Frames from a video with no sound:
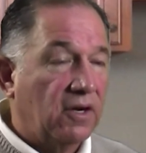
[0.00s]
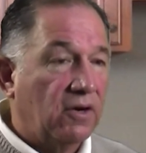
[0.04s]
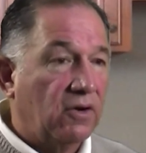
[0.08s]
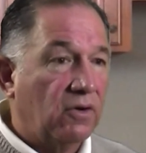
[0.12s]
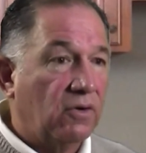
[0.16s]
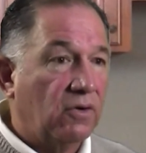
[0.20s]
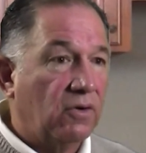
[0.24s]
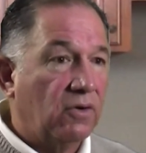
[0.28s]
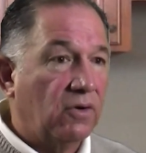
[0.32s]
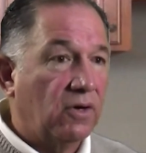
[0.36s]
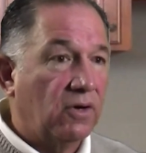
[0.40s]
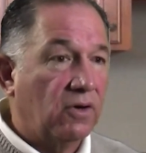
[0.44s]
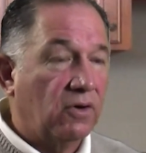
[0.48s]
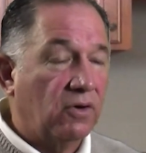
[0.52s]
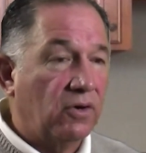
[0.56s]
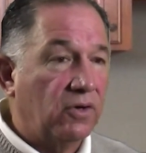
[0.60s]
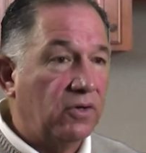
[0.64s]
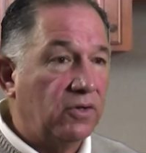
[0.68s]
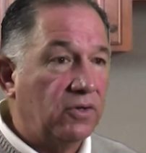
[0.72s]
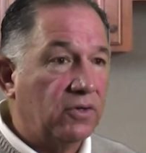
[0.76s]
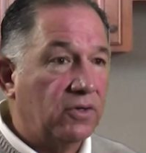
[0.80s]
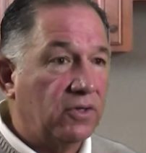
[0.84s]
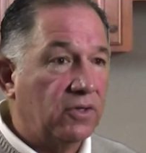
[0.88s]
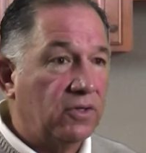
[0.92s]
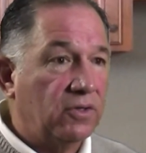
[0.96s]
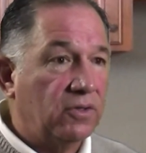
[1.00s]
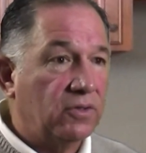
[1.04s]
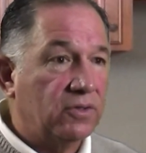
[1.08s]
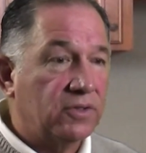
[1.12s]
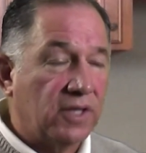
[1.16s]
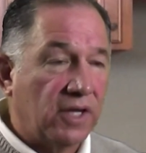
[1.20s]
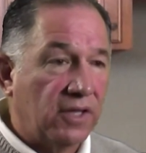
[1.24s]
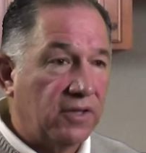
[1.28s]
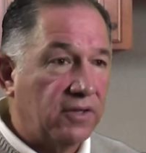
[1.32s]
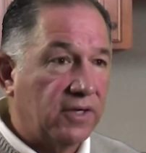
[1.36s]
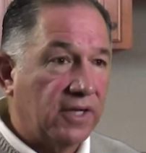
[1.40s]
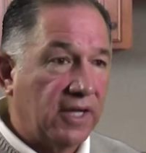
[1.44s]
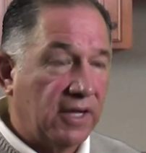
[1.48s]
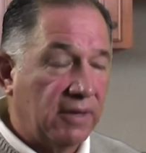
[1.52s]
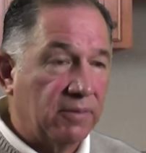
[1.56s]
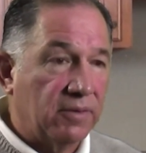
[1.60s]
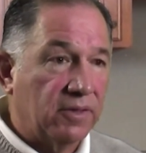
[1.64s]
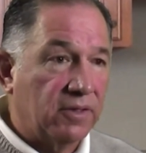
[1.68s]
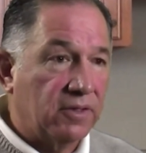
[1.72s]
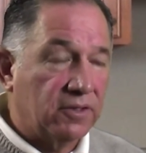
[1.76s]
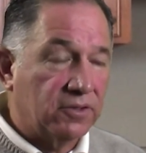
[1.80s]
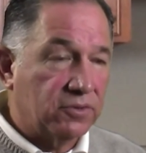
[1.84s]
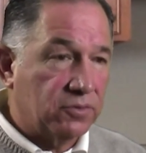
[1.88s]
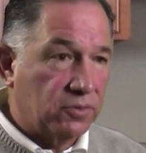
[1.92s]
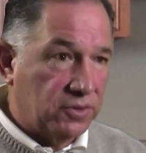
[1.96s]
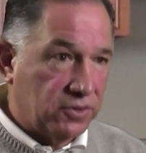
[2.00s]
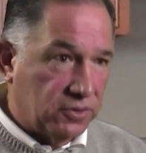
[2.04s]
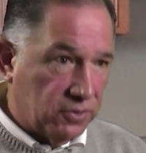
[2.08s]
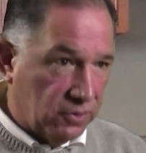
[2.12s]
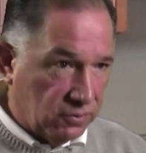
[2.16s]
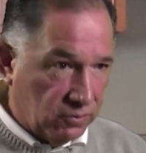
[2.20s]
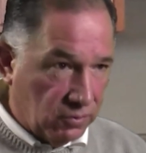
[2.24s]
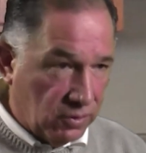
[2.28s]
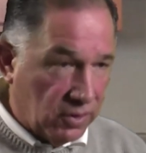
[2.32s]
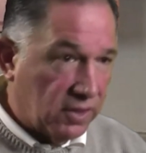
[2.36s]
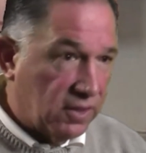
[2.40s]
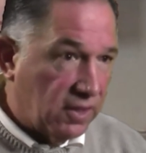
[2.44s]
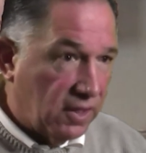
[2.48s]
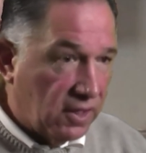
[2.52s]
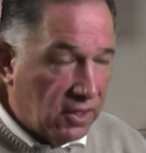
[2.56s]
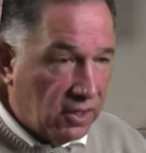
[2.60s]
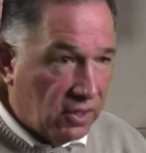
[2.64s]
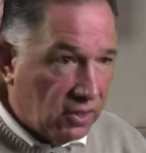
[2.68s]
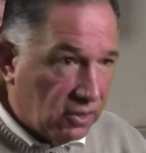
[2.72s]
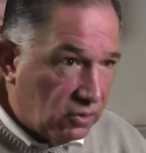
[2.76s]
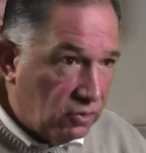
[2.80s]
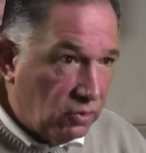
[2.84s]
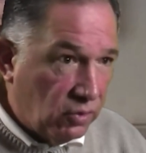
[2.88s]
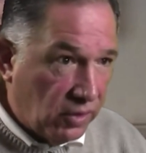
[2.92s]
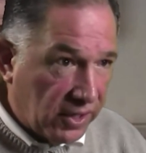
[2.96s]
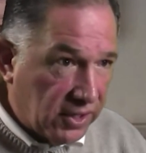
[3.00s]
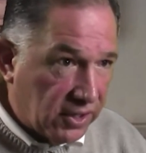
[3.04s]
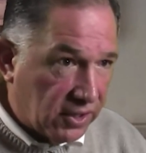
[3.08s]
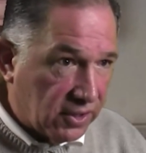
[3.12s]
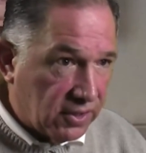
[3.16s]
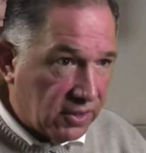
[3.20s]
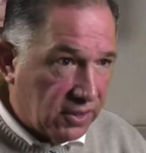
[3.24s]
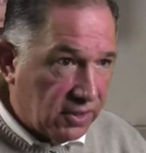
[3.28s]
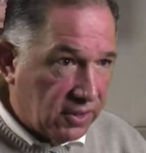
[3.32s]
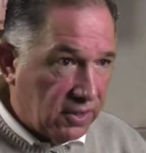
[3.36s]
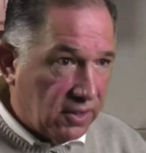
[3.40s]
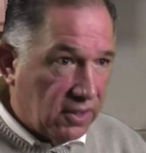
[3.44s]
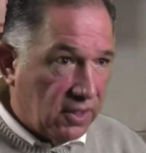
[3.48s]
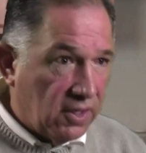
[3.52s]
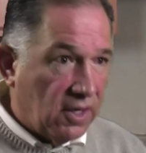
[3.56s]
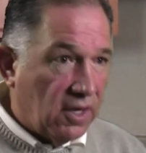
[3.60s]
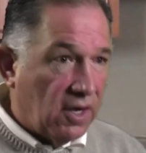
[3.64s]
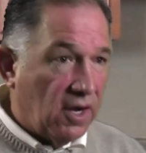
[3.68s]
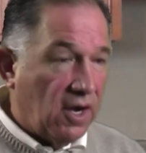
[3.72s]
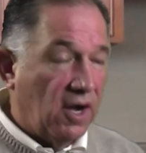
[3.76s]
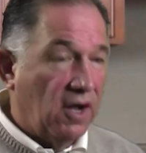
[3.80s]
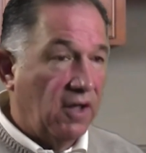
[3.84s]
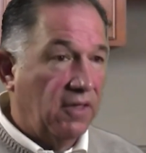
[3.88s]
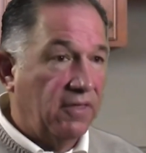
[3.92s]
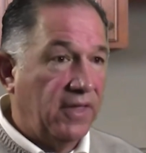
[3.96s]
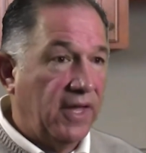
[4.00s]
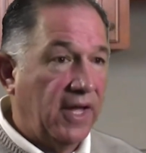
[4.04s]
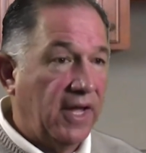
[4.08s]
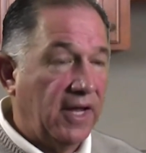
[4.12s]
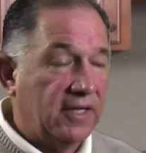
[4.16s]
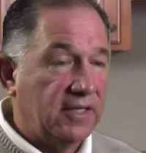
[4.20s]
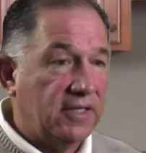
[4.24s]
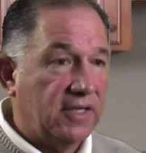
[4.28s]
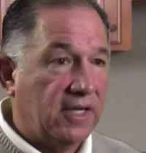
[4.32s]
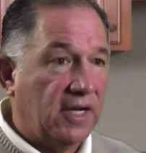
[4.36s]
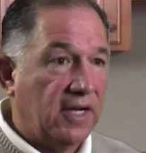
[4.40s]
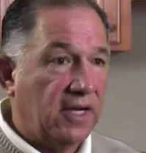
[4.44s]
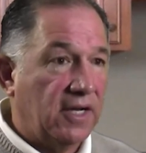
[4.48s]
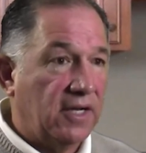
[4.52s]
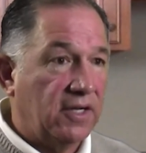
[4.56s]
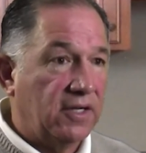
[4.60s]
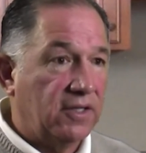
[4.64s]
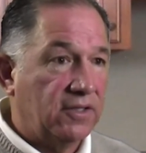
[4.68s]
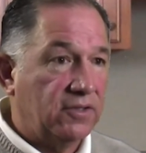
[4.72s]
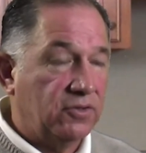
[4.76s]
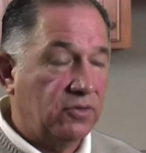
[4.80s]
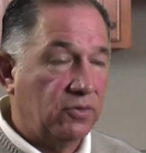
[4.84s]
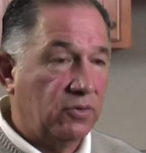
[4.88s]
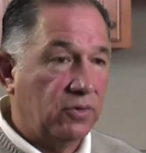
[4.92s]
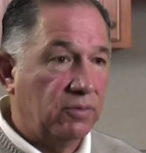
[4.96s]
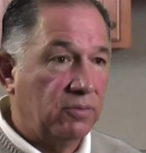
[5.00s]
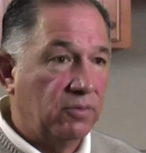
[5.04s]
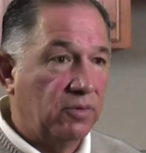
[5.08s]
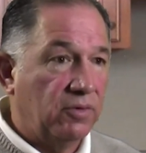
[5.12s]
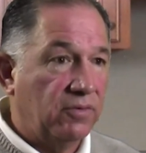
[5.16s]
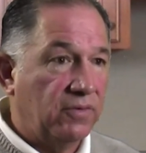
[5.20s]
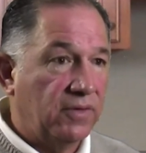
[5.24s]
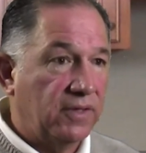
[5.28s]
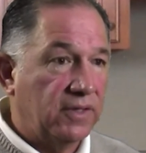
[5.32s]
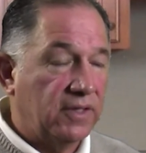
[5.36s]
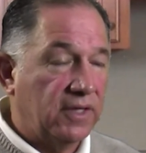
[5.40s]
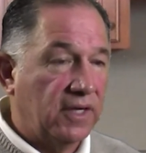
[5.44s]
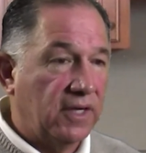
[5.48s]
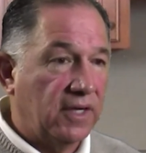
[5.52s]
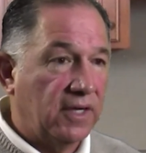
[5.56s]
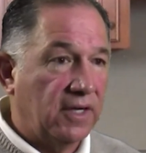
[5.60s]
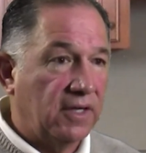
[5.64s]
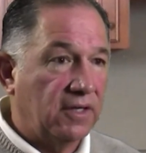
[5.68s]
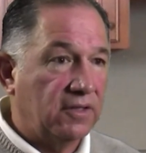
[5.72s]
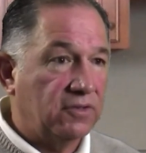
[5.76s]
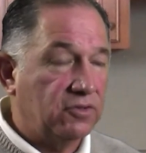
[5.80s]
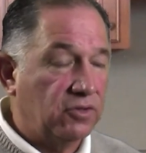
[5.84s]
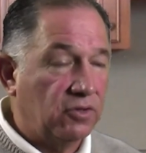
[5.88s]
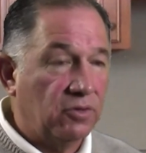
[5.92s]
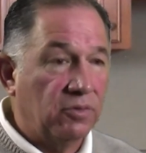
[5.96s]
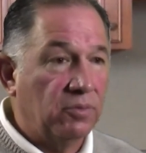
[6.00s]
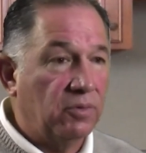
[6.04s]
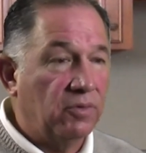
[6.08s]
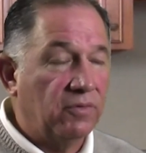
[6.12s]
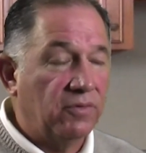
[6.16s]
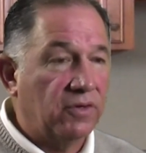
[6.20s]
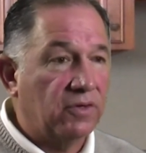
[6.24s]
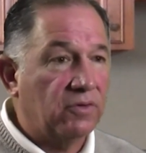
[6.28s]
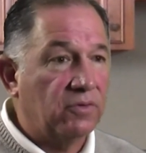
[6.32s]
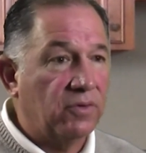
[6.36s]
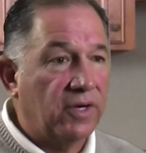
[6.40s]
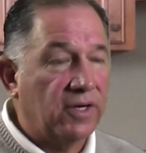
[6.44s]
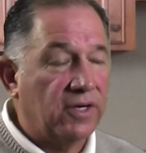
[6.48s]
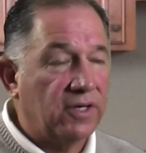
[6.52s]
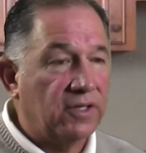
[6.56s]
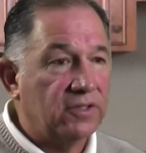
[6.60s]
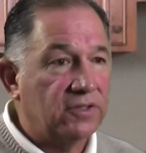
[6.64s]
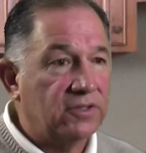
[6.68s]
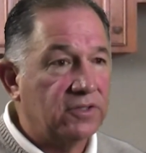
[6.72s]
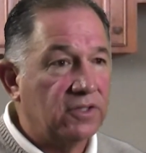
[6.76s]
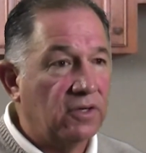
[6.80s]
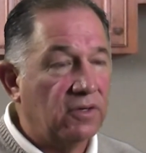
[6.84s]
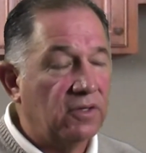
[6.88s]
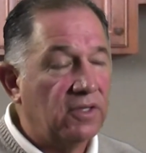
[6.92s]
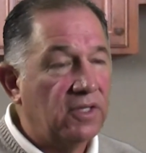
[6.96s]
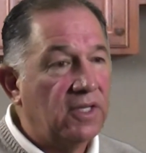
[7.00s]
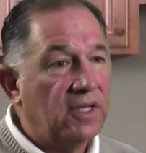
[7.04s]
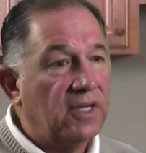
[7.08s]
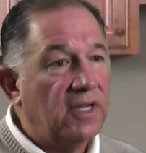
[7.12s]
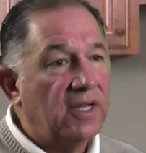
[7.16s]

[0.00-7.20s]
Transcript: or, or you can use other chemicals which will work quicker on that uh, to remove it to remove it quicker so